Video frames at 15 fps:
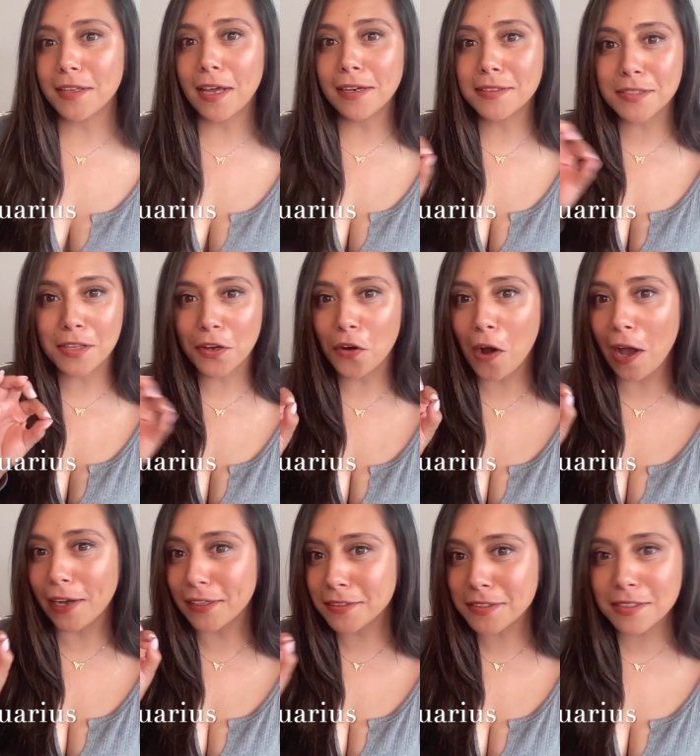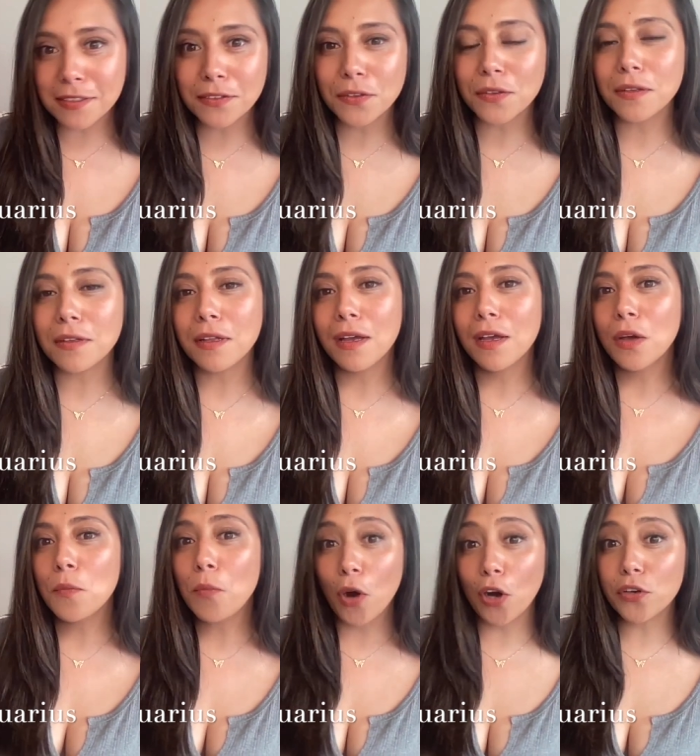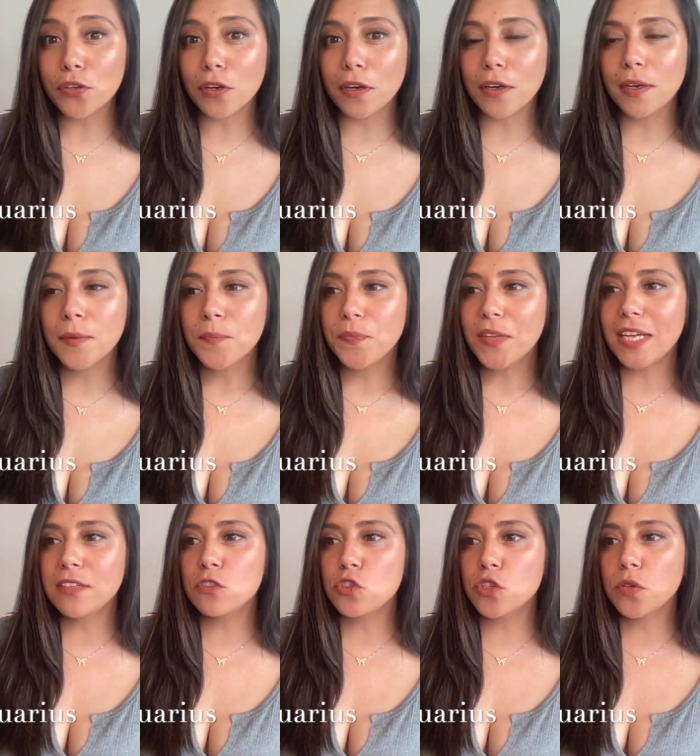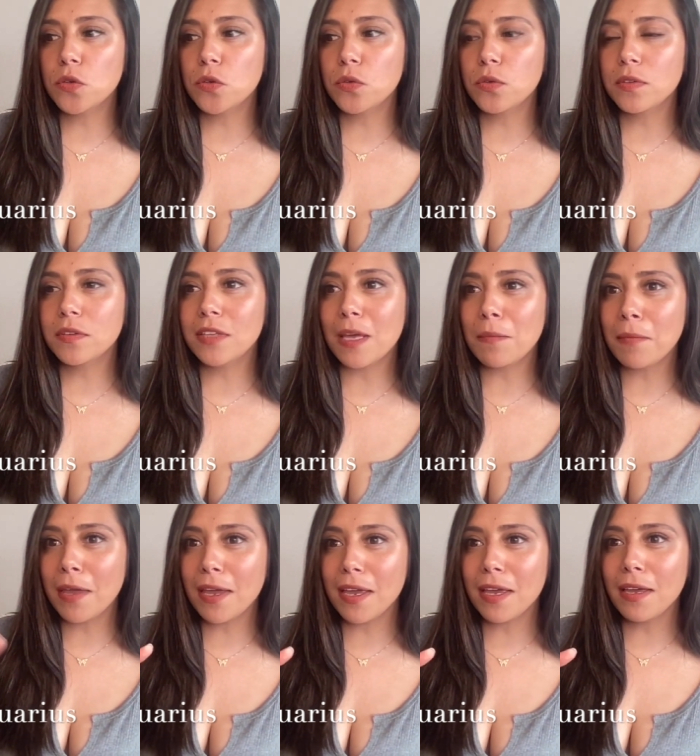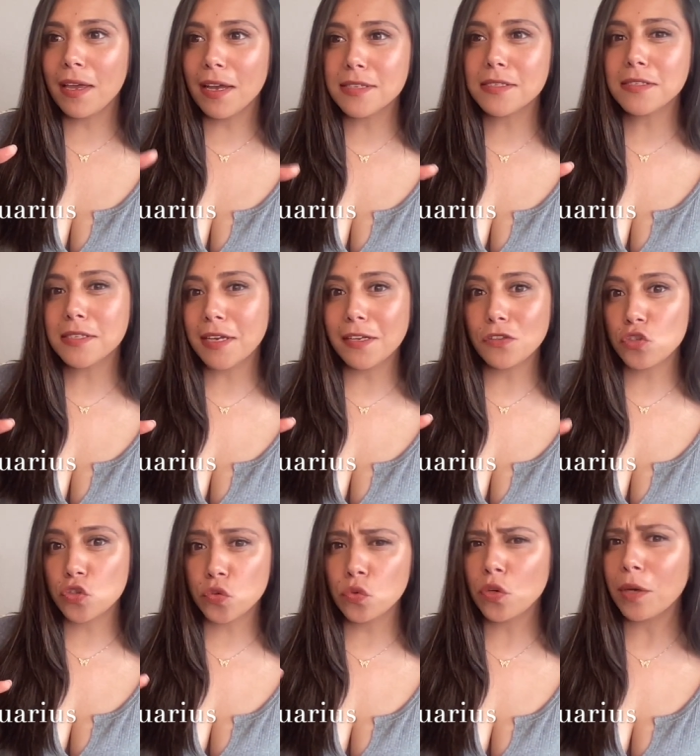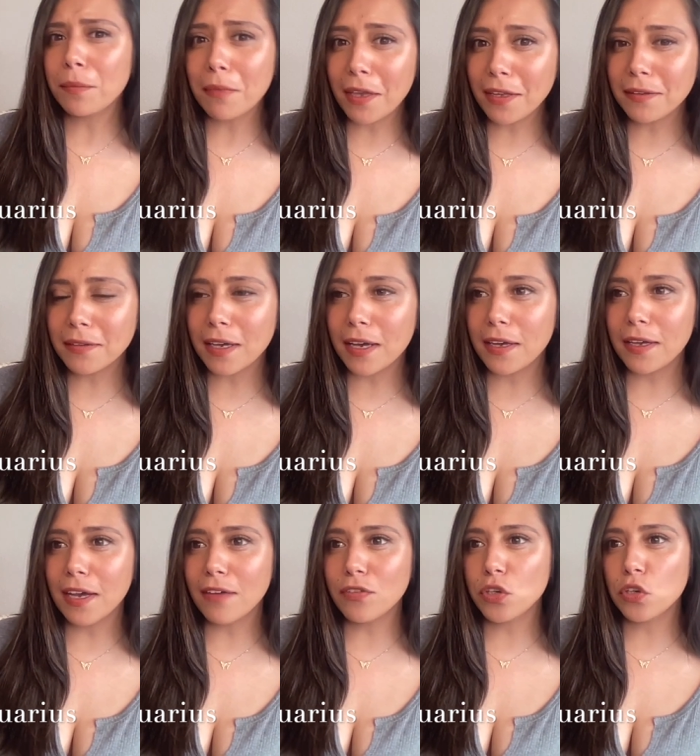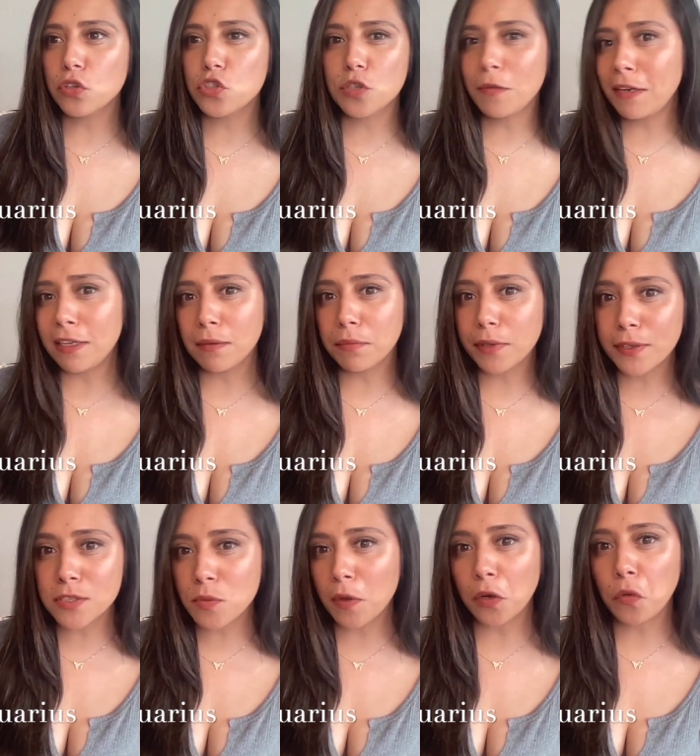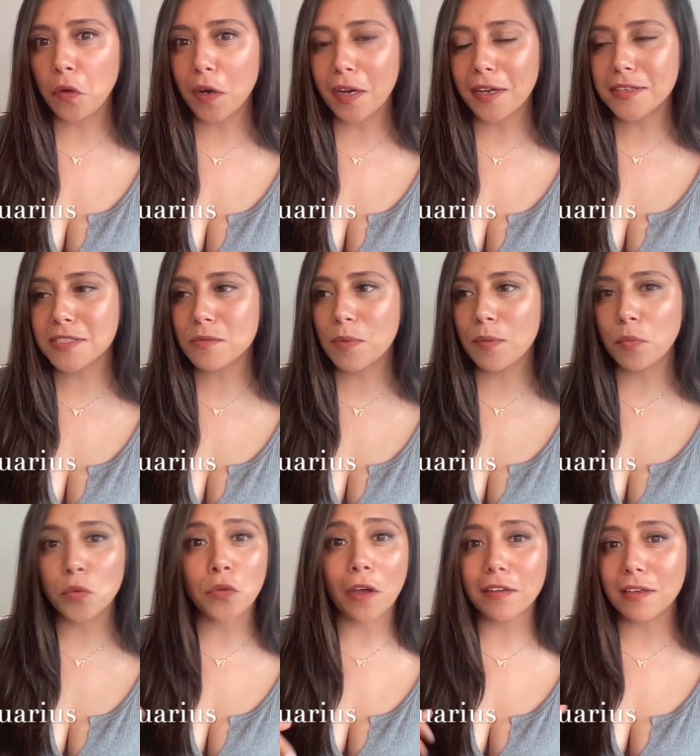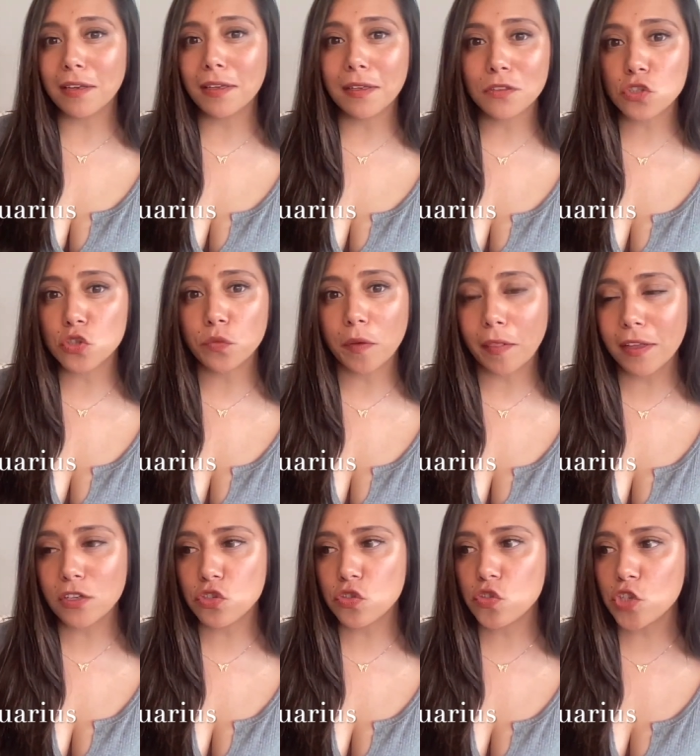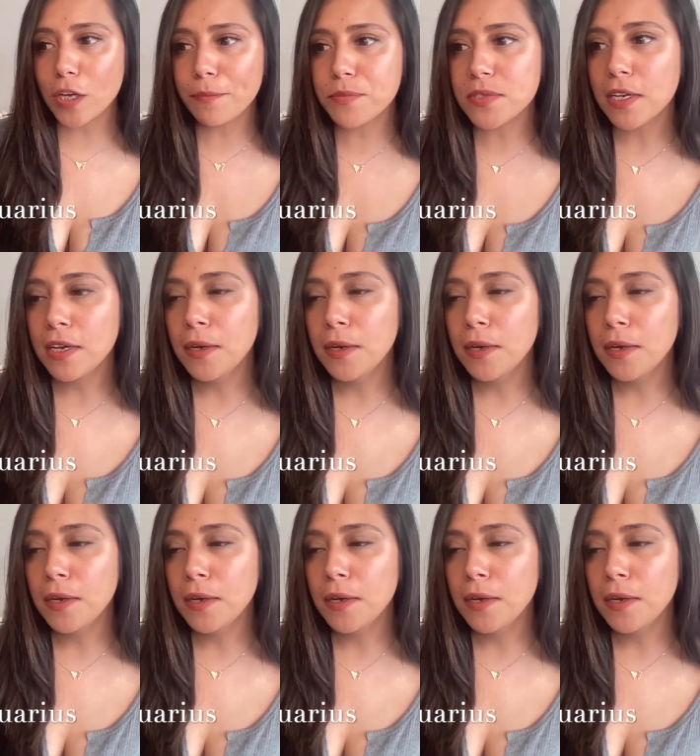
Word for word: That is their ideal partner. And so they may hesitate to commit. I haven't heard too many complaints about Aquarius people not getting into relationships,